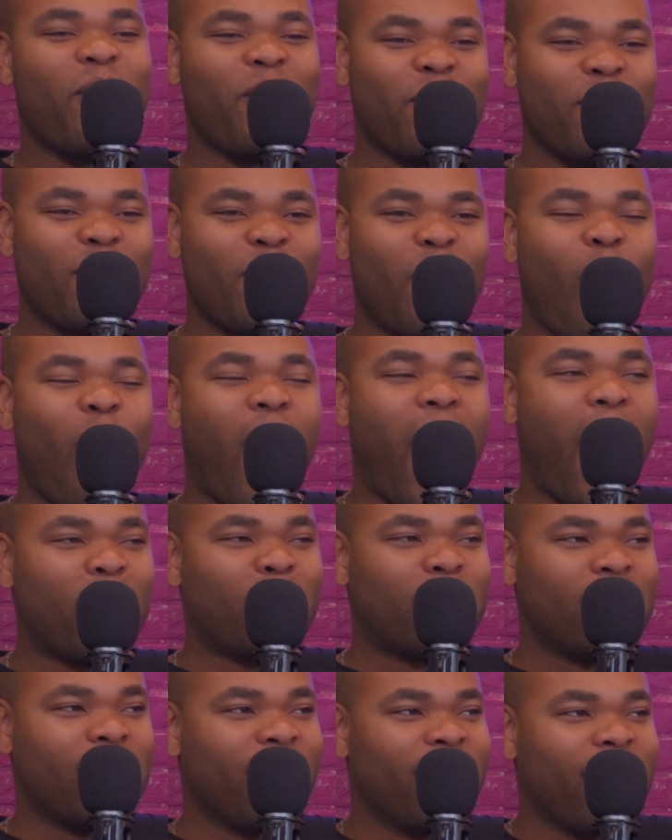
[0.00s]
with no
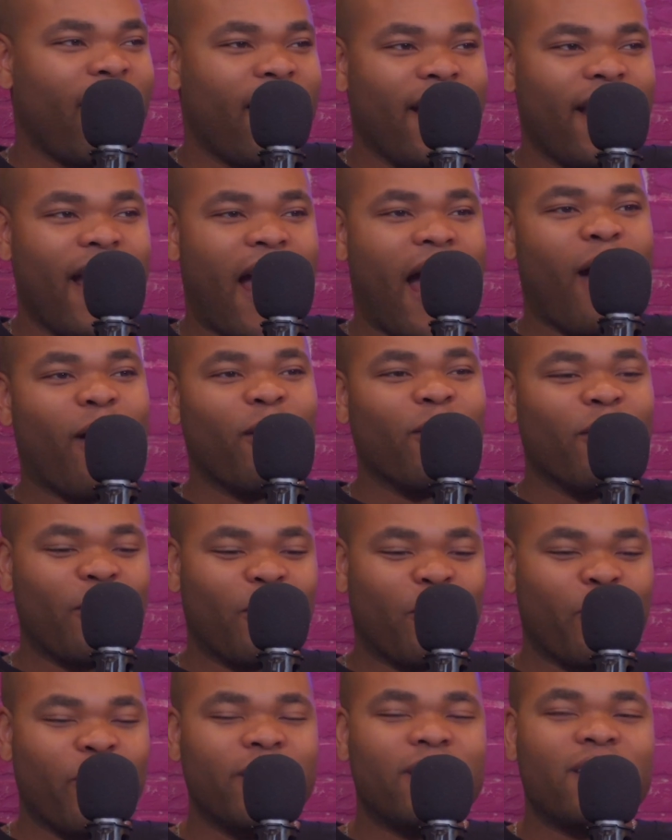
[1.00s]
option of getting out.
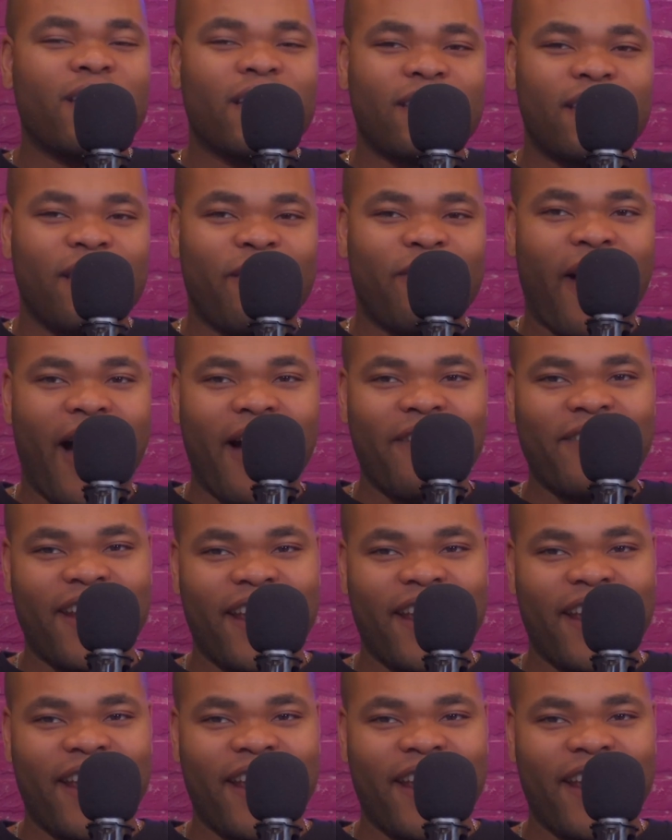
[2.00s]
365